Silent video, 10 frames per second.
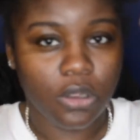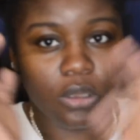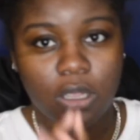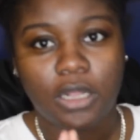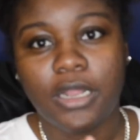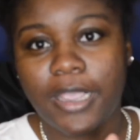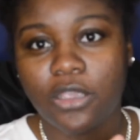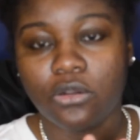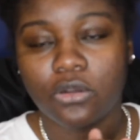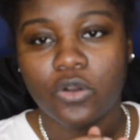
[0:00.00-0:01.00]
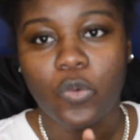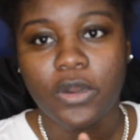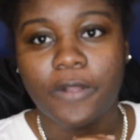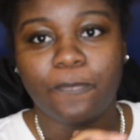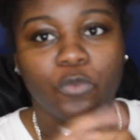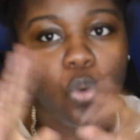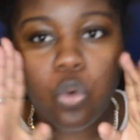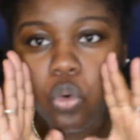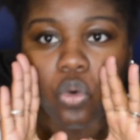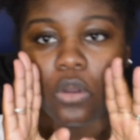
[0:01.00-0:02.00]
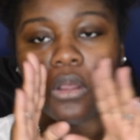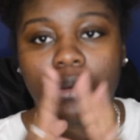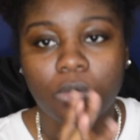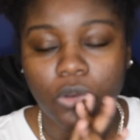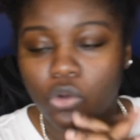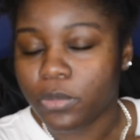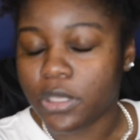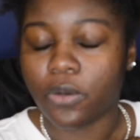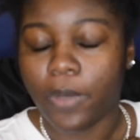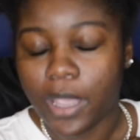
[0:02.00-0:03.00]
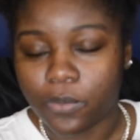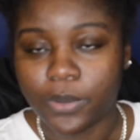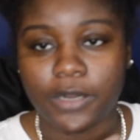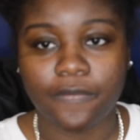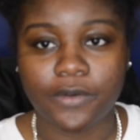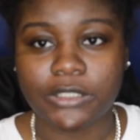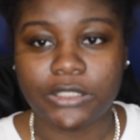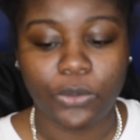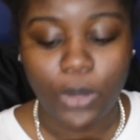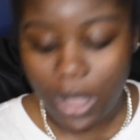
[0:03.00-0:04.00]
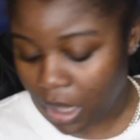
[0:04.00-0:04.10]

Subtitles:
but like, you know, the one that blew me away or whatever. So,